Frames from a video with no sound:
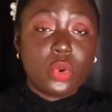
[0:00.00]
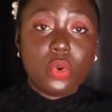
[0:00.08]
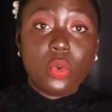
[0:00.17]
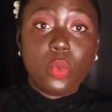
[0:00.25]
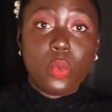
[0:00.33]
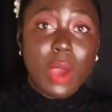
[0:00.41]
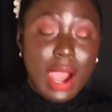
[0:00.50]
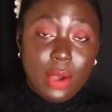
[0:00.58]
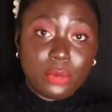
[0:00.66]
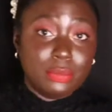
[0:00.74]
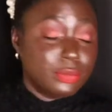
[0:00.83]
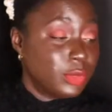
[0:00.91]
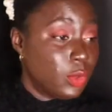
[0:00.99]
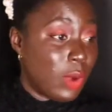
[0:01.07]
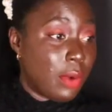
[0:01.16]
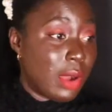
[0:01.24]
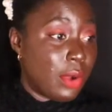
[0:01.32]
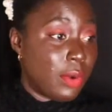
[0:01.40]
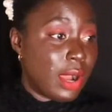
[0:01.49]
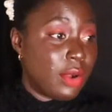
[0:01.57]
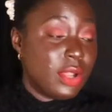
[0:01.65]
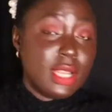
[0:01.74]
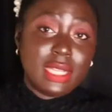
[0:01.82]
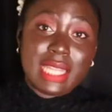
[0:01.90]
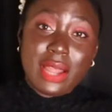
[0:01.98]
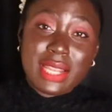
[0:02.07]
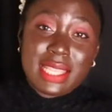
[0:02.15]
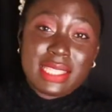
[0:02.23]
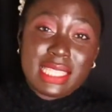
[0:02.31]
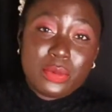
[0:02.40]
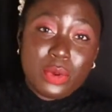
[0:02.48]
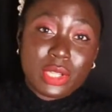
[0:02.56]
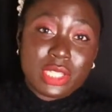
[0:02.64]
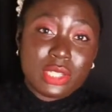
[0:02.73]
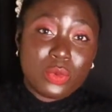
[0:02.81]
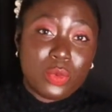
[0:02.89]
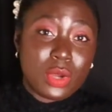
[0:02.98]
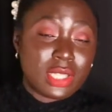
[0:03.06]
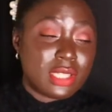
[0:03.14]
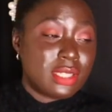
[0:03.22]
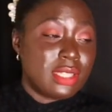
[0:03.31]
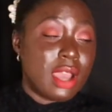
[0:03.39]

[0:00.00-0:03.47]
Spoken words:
Wow. Now let's see what the